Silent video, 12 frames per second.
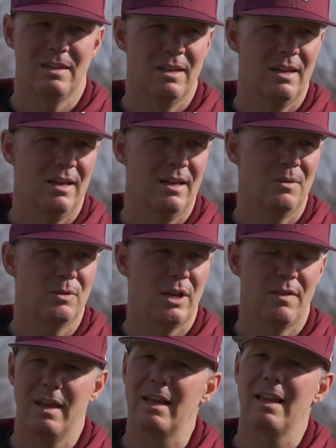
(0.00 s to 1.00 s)
uh, which
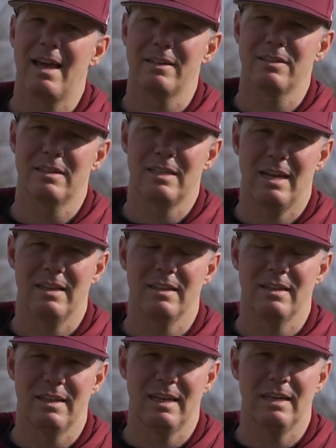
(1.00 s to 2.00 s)
I think allowed us to take the
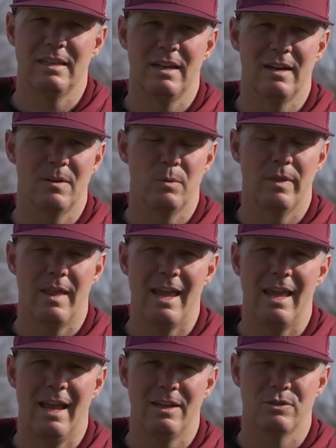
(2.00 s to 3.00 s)
lead there when
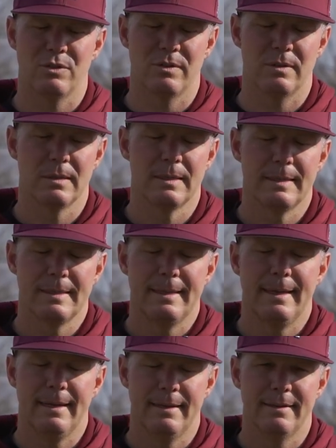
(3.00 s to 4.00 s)
they answered,
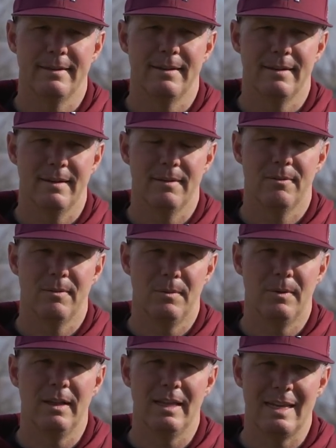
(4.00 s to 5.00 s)
and uh,
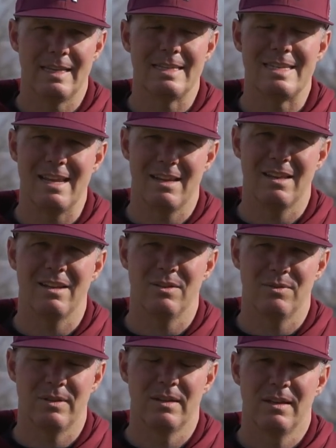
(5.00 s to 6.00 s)
really
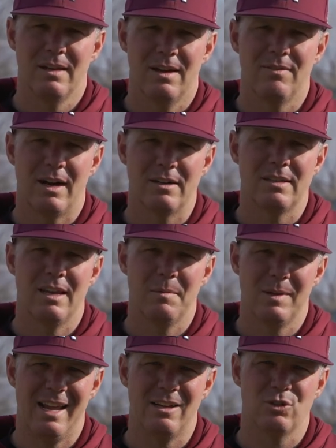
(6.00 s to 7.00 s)
indicative of our
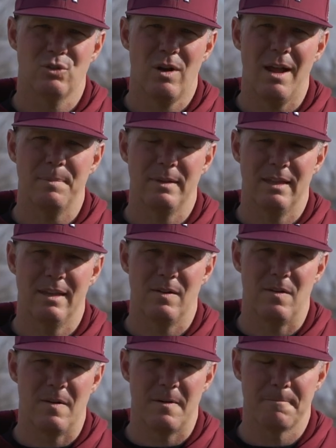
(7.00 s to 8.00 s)
team and how scrappy they
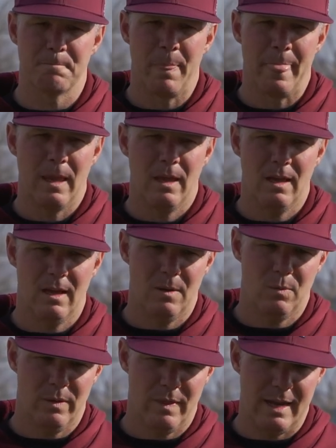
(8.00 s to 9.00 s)
are uh,
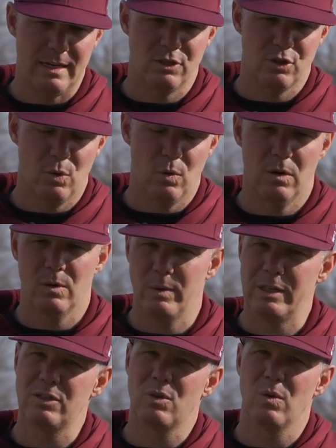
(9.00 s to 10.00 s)
when they scored,
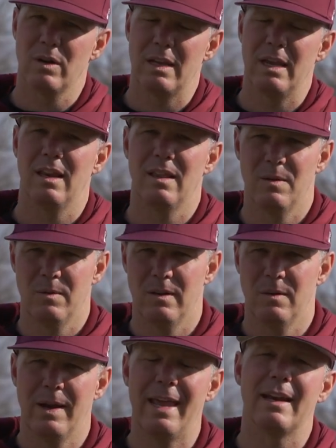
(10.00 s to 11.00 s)
we scored again, and
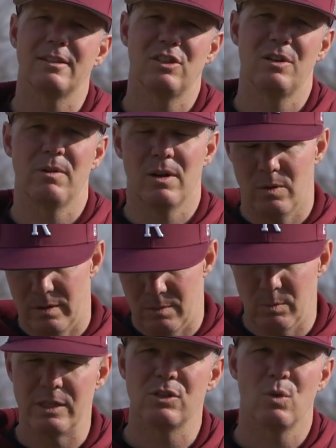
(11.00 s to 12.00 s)
then, we had a zero, and
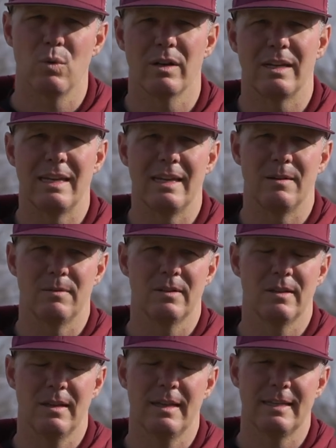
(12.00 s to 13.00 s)
then we scored again.
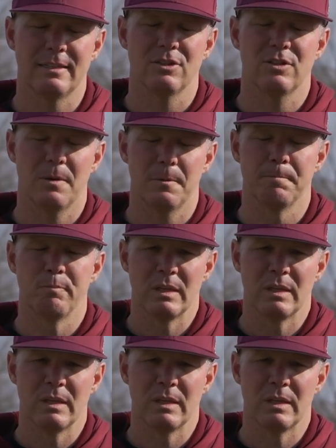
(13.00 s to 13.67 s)
And so,